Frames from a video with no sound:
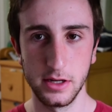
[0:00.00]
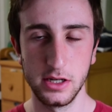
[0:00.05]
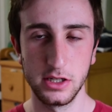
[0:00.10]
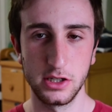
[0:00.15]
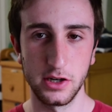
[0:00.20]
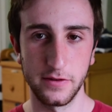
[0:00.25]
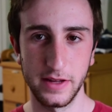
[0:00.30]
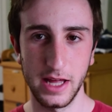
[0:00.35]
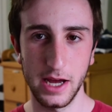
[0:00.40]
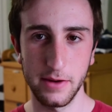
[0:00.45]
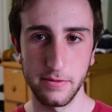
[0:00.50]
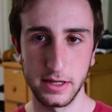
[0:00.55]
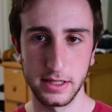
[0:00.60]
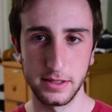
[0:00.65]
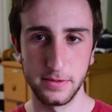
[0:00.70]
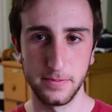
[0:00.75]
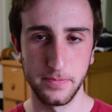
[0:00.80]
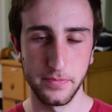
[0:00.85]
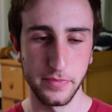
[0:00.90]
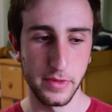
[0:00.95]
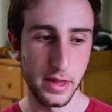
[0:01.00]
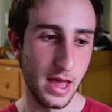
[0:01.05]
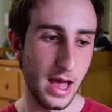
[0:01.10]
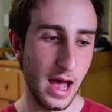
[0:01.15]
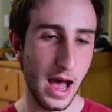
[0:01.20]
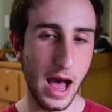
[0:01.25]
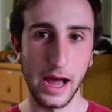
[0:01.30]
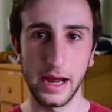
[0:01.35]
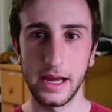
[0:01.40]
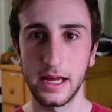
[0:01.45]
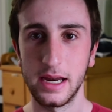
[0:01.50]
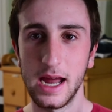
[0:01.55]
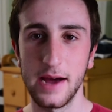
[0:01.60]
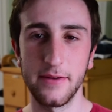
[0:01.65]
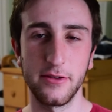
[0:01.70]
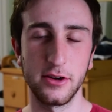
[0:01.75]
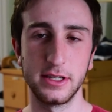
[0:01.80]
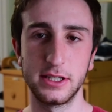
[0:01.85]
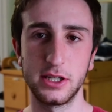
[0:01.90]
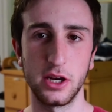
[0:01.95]
So for that reason, I can
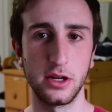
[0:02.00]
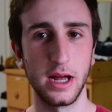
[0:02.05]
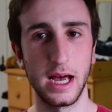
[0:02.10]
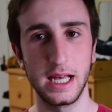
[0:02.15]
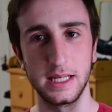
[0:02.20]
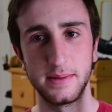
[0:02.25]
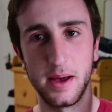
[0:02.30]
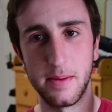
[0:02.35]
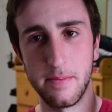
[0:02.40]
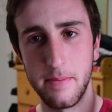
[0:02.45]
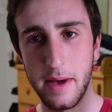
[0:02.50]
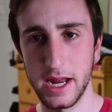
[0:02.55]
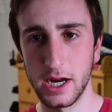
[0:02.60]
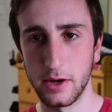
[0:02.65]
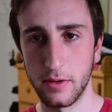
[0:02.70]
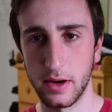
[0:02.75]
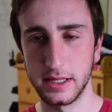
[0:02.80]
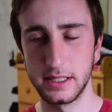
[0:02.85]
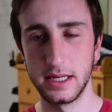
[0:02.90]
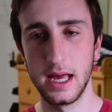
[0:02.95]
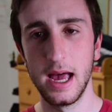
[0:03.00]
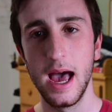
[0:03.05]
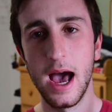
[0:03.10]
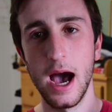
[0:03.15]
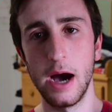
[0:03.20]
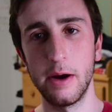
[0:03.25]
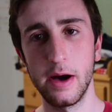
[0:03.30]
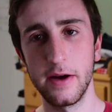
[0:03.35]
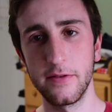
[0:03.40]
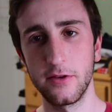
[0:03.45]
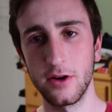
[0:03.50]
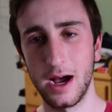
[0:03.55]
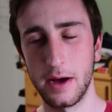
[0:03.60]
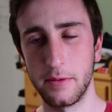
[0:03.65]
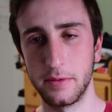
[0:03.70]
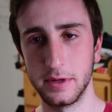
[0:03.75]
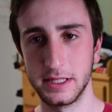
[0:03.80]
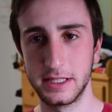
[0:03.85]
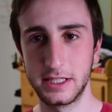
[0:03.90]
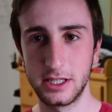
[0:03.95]
never install it as my main OS. However, I
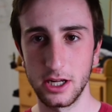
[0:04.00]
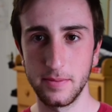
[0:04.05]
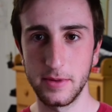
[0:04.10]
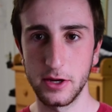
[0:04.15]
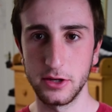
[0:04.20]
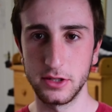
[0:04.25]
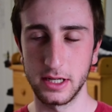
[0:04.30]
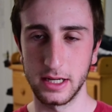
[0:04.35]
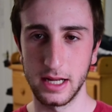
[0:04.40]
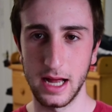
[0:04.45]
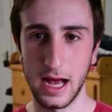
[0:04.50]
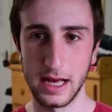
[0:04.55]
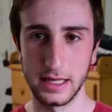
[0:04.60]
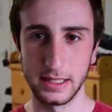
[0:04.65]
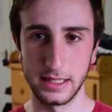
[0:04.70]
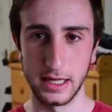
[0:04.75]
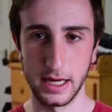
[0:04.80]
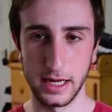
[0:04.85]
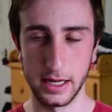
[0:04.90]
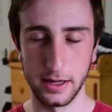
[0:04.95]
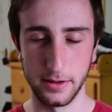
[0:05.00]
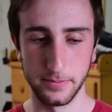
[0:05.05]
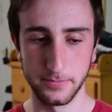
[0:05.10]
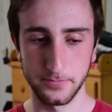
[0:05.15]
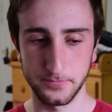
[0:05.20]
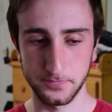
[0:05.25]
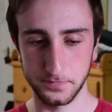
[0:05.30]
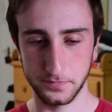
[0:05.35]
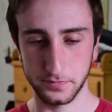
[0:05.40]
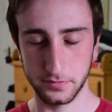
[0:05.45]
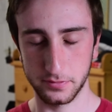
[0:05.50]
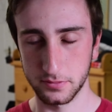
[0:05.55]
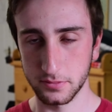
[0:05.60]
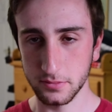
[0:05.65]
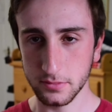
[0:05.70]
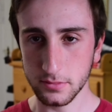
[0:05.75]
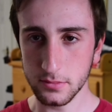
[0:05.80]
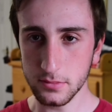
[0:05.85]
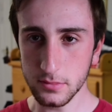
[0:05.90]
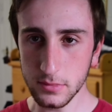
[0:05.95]
will still be using it as a
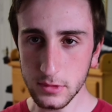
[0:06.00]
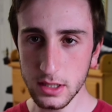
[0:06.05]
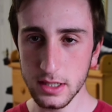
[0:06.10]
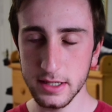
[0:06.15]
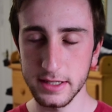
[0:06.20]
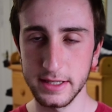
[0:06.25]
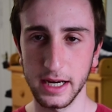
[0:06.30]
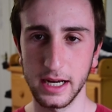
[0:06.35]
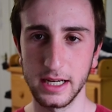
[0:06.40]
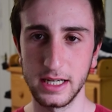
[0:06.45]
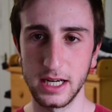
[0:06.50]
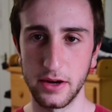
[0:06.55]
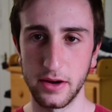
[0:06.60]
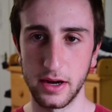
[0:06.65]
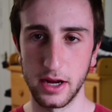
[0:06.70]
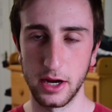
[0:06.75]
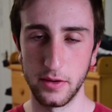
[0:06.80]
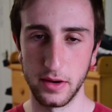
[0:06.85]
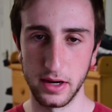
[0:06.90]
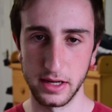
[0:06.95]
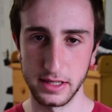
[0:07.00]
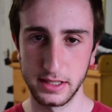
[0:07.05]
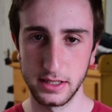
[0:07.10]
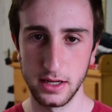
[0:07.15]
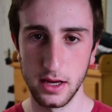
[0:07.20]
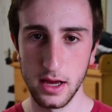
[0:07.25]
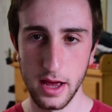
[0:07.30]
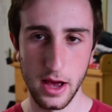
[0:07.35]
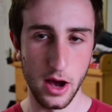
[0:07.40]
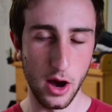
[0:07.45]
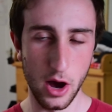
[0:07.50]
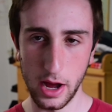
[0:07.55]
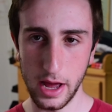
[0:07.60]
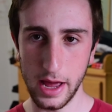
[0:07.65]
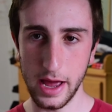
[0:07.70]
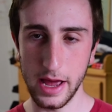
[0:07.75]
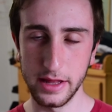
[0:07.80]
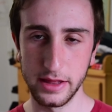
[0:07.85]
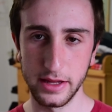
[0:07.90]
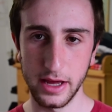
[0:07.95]
secondary OS
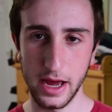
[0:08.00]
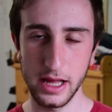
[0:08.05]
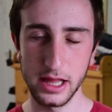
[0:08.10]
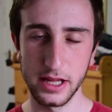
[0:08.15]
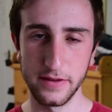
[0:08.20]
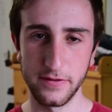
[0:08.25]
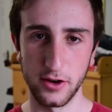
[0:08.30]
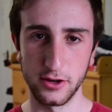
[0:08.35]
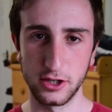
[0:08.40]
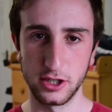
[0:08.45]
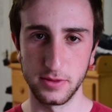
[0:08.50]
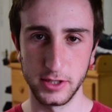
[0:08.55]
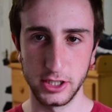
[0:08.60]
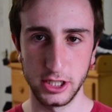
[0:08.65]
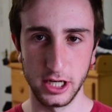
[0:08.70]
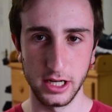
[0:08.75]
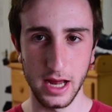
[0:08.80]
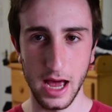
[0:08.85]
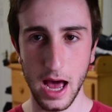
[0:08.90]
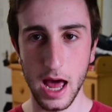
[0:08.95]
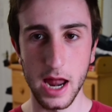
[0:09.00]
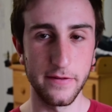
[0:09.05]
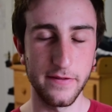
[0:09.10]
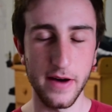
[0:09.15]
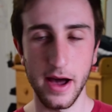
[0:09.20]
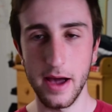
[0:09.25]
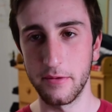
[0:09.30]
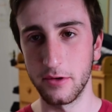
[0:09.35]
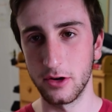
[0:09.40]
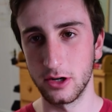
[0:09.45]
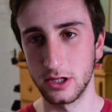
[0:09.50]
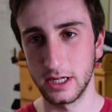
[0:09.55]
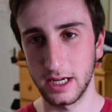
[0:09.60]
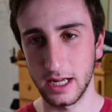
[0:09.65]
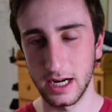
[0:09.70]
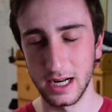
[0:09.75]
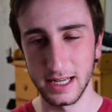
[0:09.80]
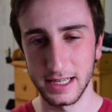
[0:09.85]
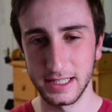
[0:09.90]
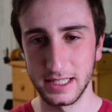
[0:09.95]
in the virtual machine, and if I were to
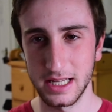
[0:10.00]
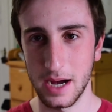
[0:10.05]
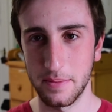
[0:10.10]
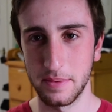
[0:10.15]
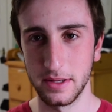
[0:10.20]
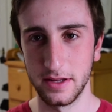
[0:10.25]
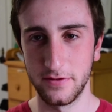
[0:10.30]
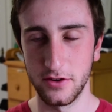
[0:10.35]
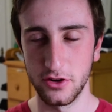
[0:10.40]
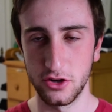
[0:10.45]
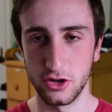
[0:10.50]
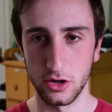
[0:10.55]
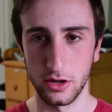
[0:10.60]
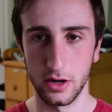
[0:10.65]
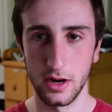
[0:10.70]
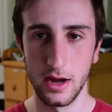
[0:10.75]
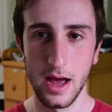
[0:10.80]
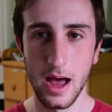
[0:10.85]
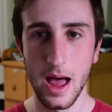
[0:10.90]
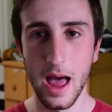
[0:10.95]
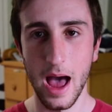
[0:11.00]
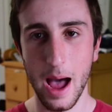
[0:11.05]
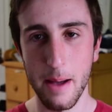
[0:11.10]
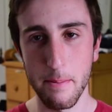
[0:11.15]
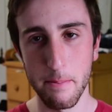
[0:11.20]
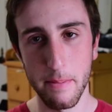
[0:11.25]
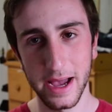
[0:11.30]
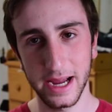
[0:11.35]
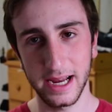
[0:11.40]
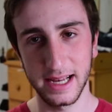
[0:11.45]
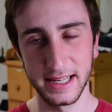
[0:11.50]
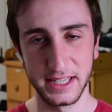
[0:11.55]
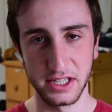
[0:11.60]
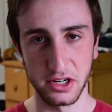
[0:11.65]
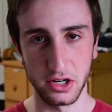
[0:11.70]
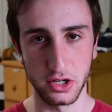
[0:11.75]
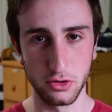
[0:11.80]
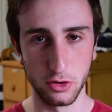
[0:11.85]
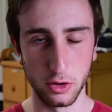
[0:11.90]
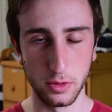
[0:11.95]
get a desktop in the future, I might
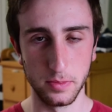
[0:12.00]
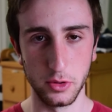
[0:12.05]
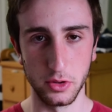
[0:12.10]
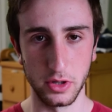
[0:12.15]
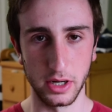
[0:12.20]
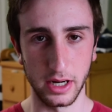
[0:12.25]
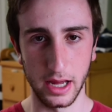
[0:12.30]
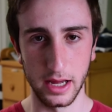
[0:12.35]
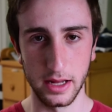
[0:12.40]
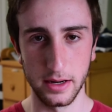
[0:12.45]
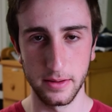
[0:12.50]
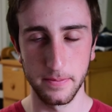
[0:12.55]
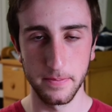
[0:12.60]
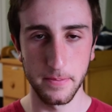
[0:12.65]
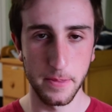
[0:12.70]
consider dual booting it